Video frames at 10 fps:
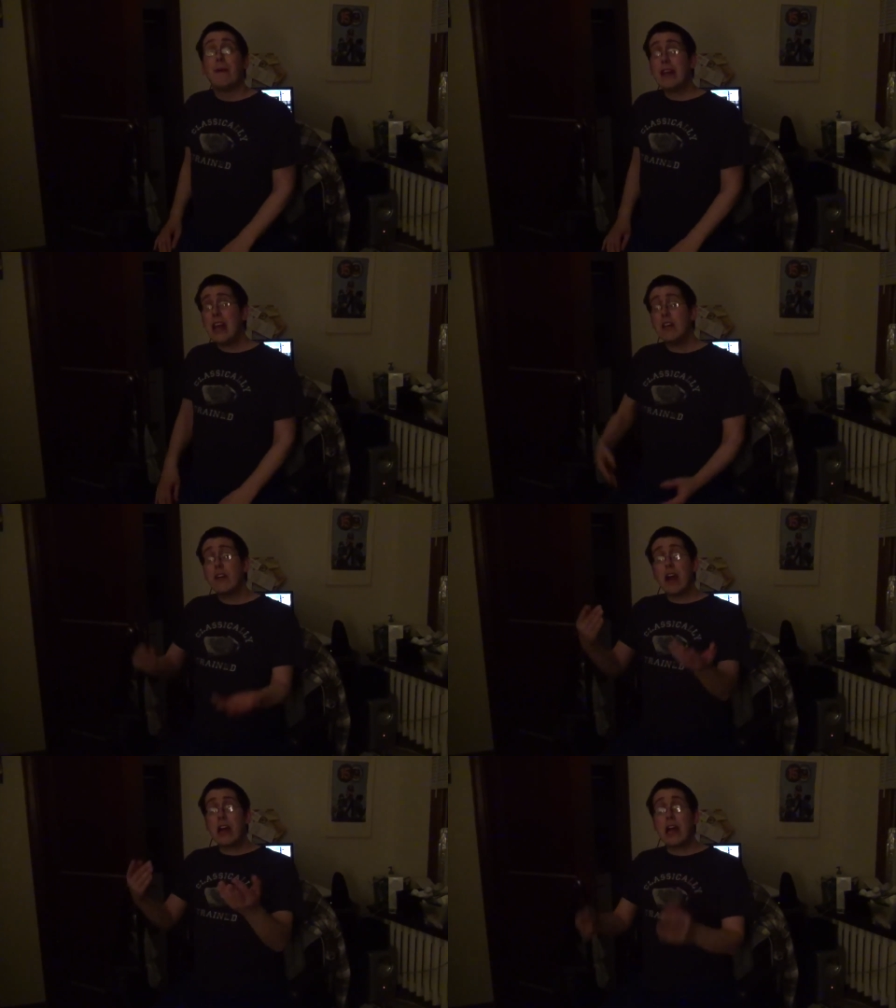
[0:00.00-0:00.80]
but
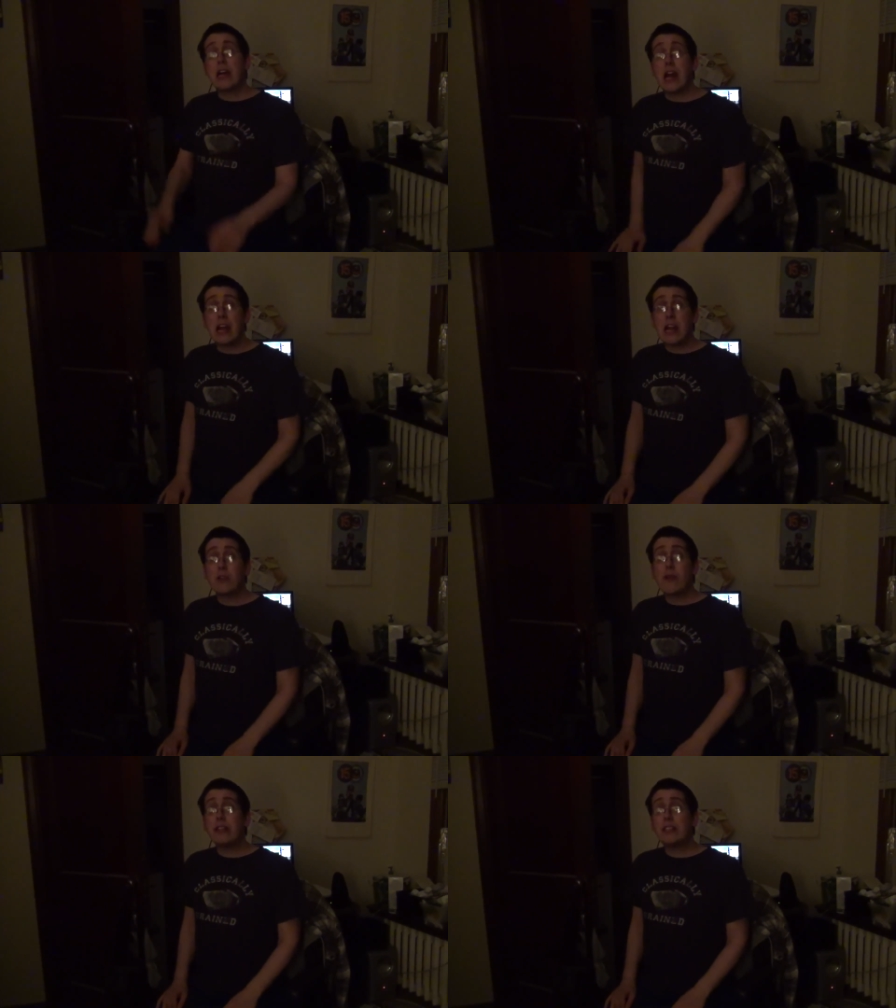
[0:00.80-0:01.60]
yeah, and, uh, and
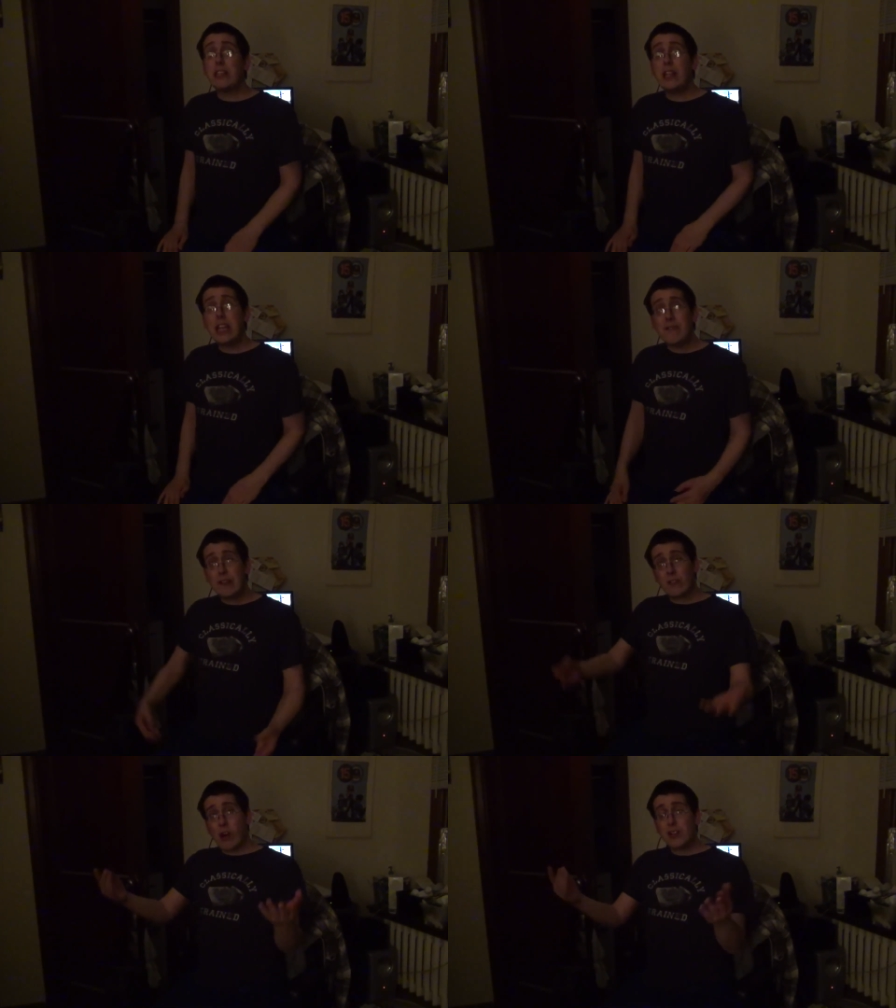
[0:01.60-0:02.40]
anyways, thank you
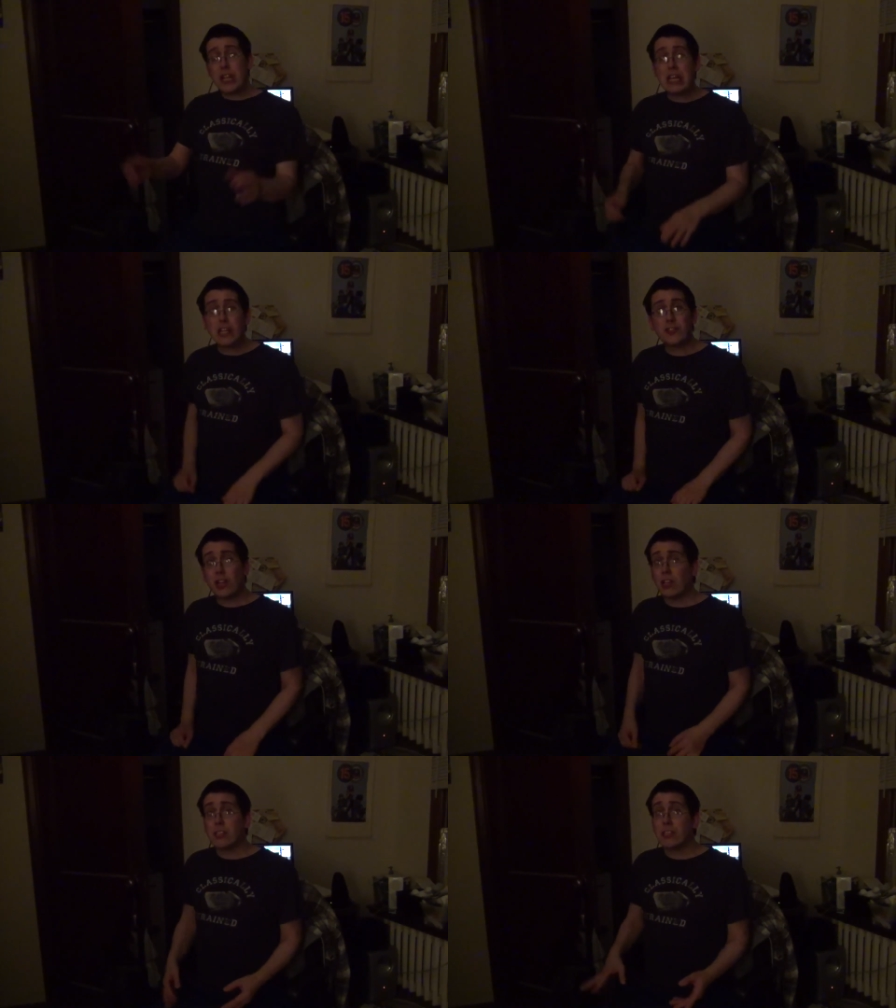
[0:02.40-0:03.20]
much for watching this
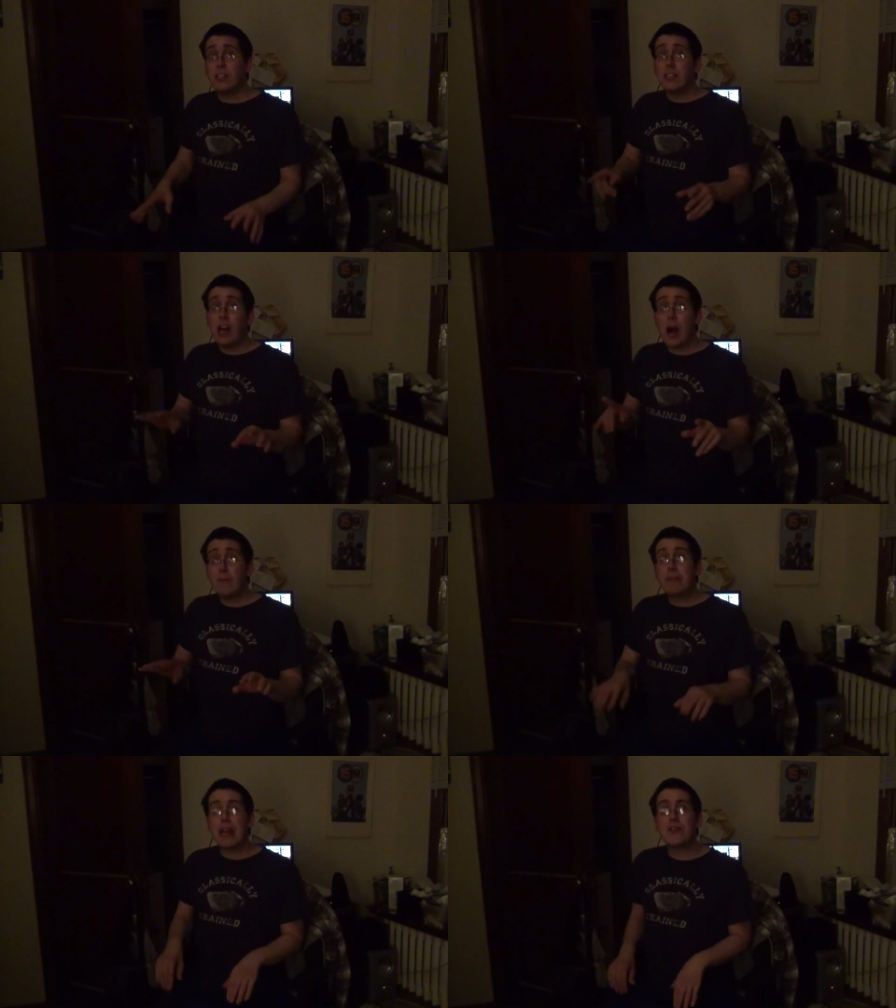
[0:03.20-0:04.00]
little
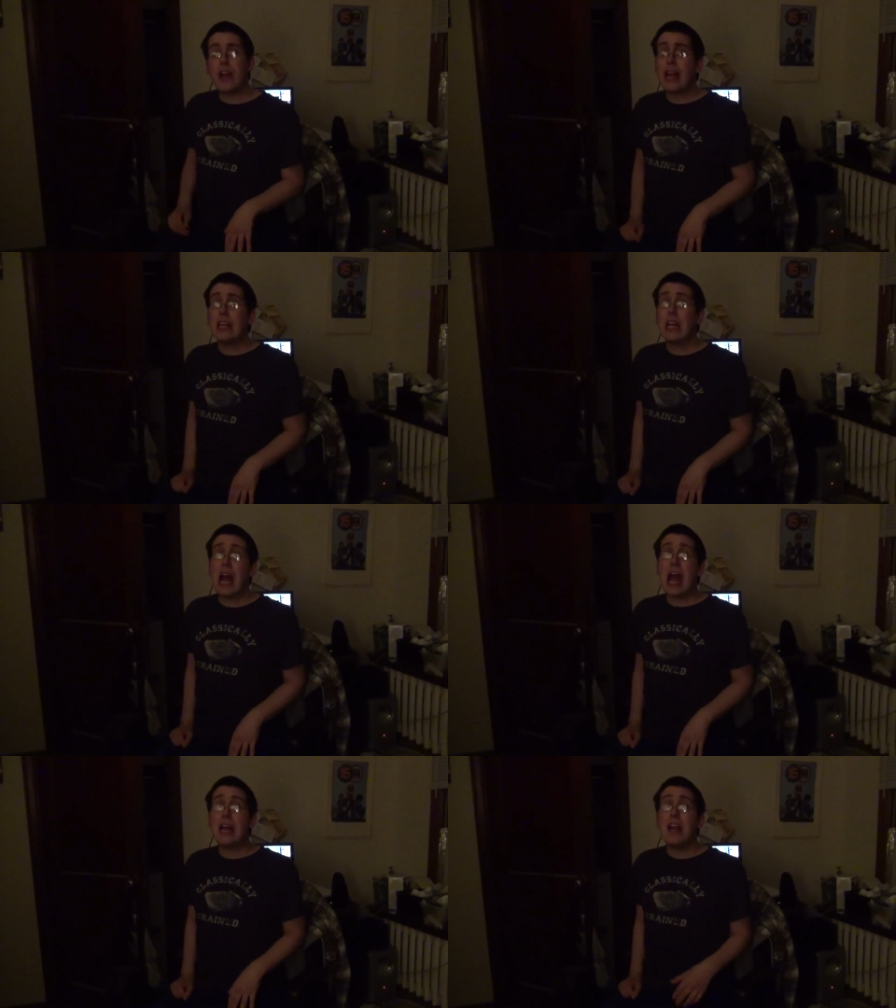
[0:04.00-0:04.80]
update thing,
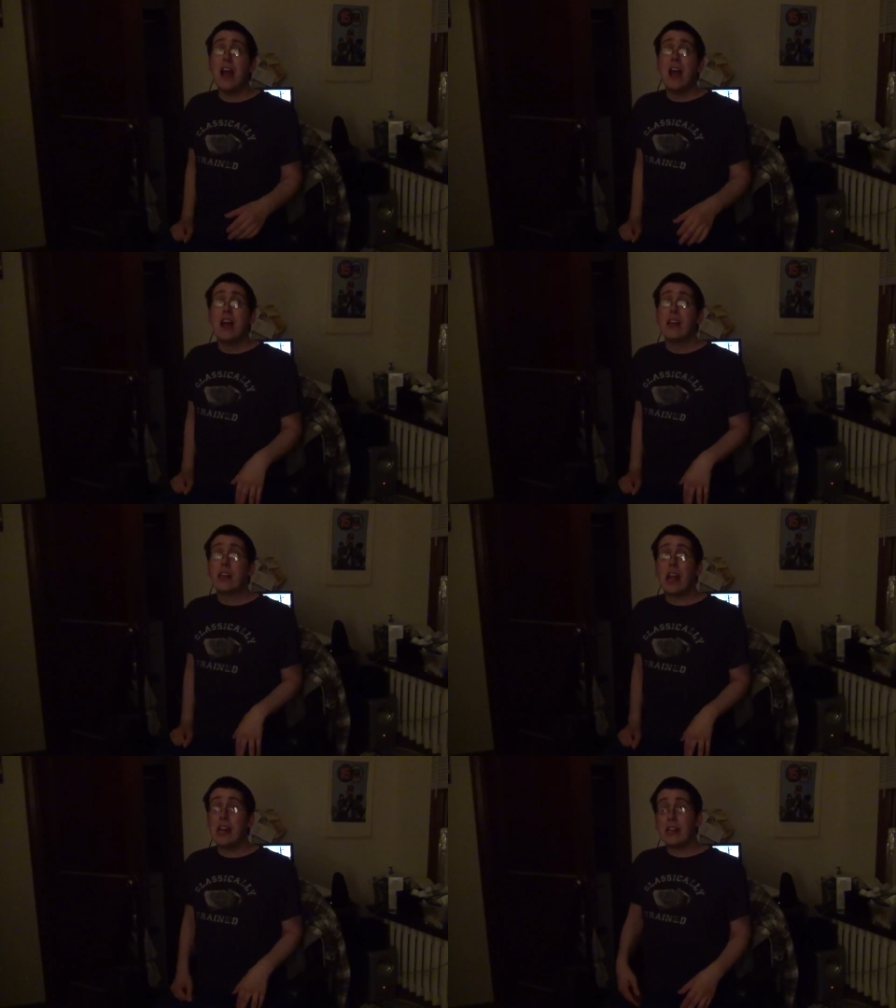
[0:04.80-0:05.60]
and,
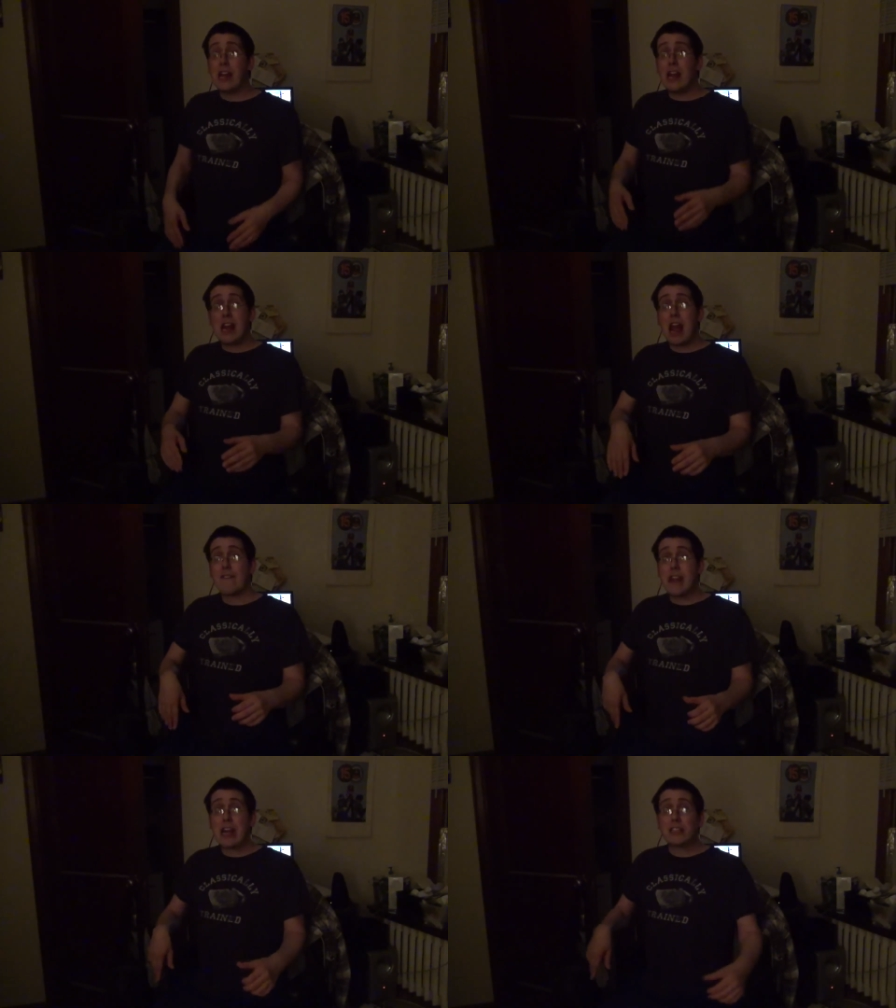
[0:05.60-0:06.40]
and
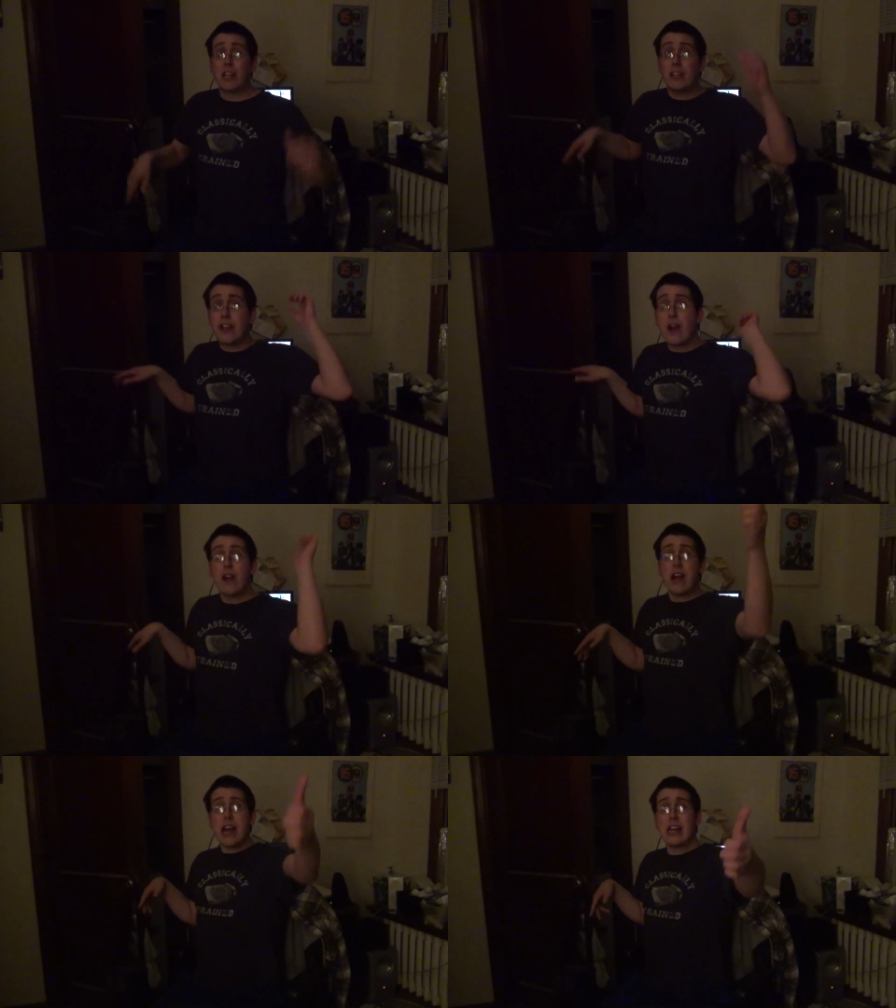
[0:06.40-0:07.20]
have an excellent day
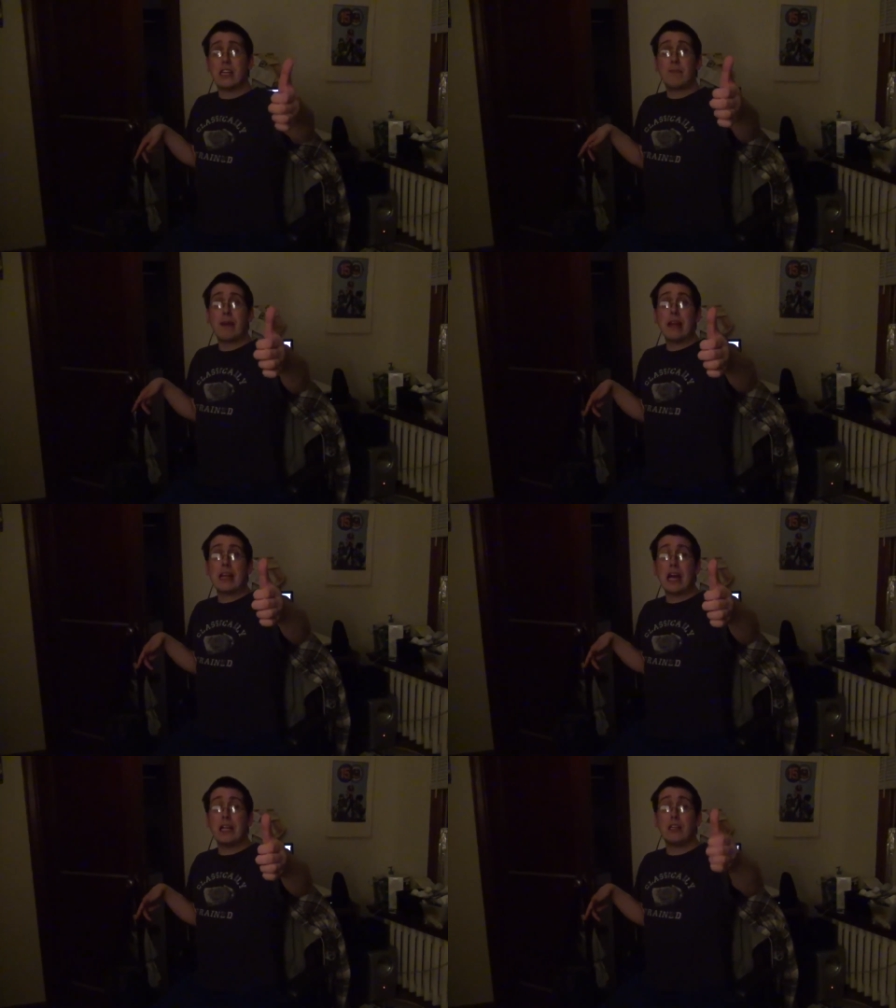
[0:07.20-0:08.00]
or night,
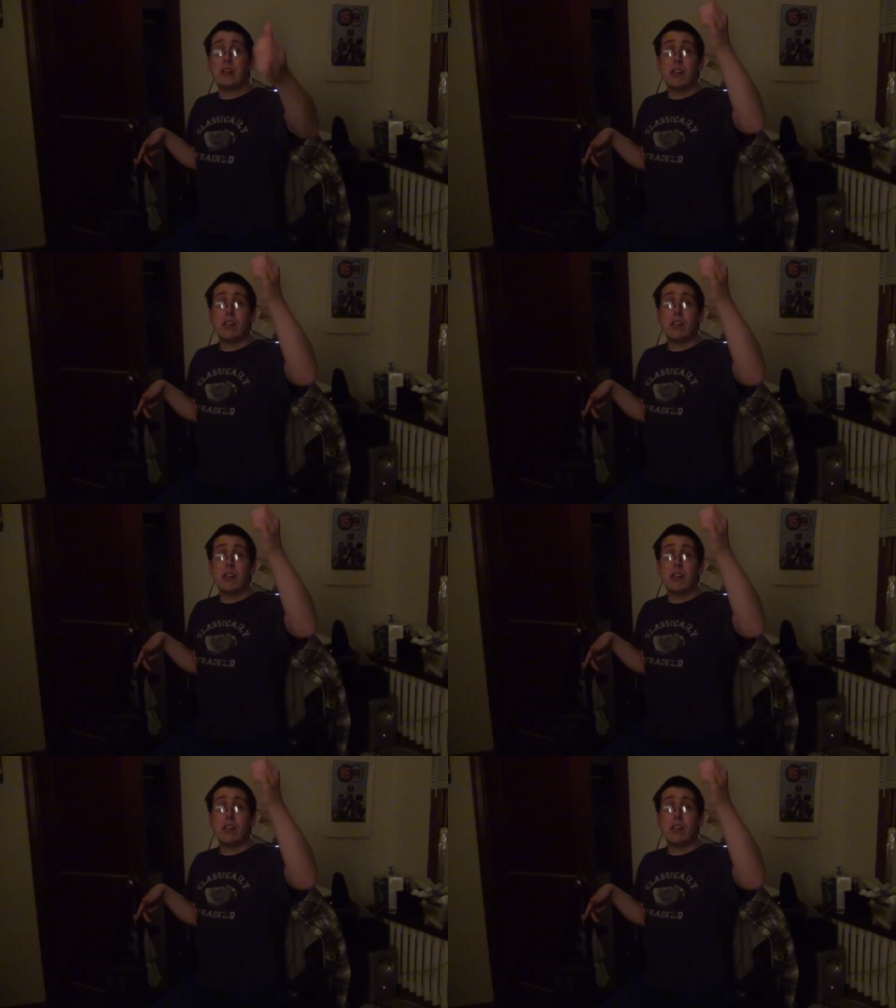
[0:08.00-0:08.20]
depending on